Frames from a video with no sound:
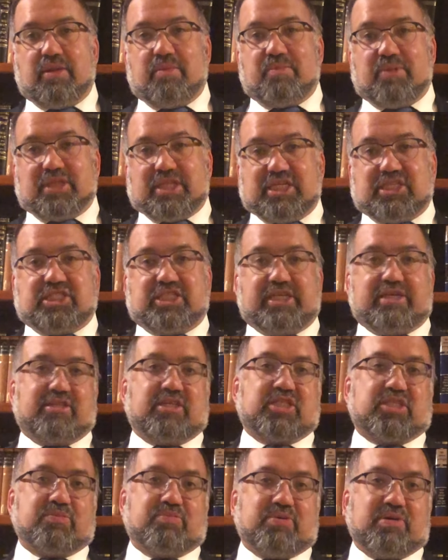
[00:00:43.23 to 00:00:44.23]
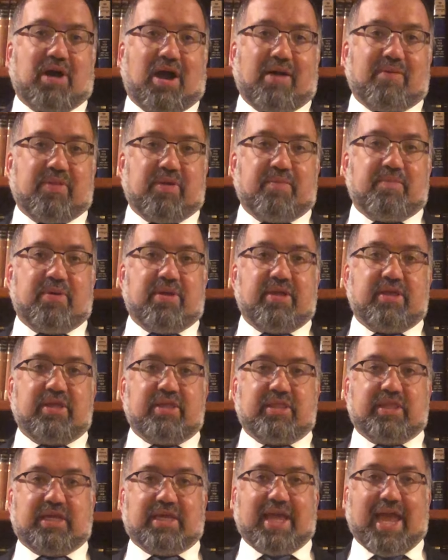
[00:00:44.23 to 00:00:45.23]
But this year there's a problem.
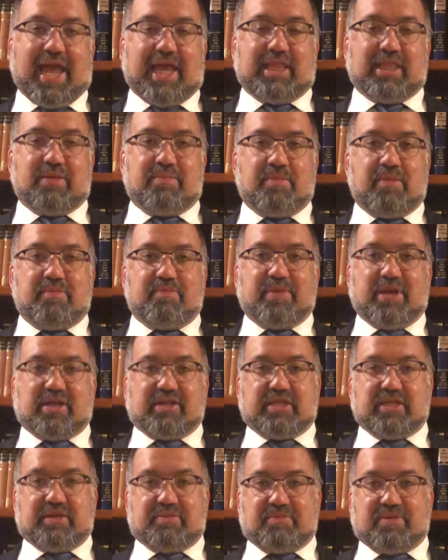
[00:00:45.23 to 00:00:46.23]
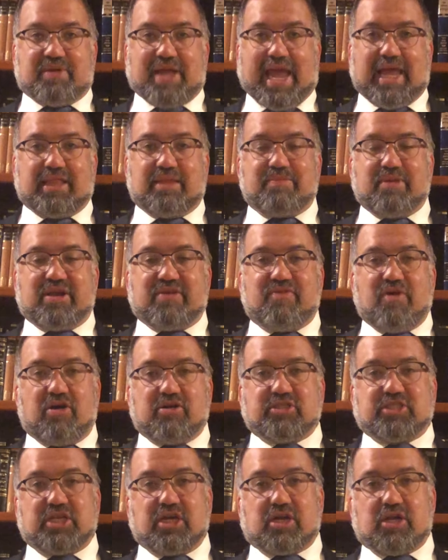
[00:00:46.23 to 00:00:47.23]
The keilim
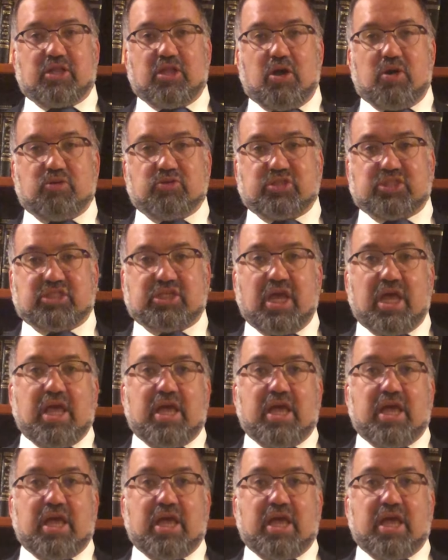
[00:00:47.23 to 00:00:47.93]
mikvaros are closed.